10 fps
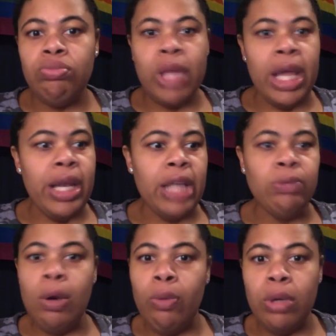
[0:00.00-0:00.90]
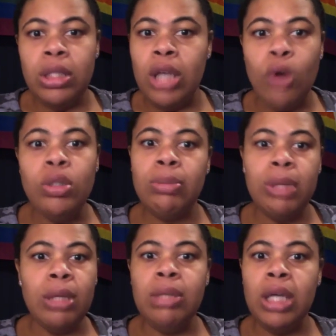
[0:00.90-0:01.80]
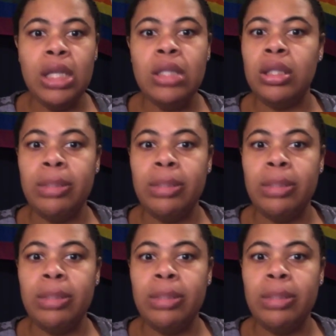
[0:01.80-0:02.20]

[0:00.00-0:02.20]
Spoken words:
And that's what was told to me because